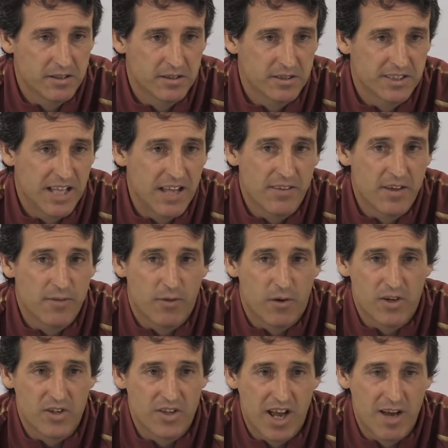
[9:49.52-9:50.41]
Sunday,
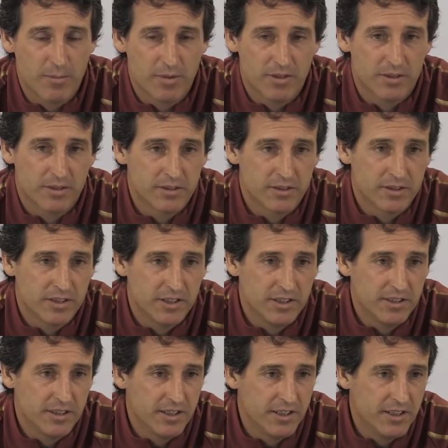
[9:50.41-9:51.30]
for example,
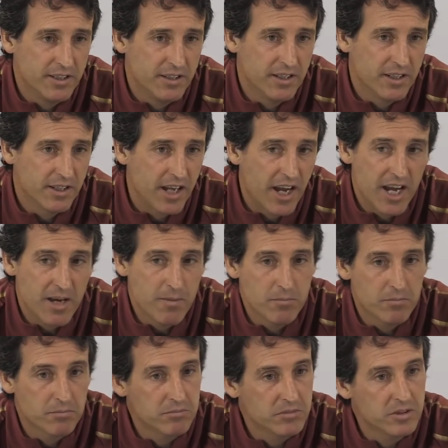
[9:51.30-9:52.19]
in the
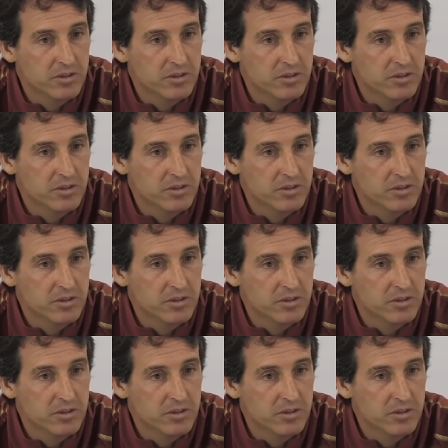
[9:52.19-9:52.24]
game.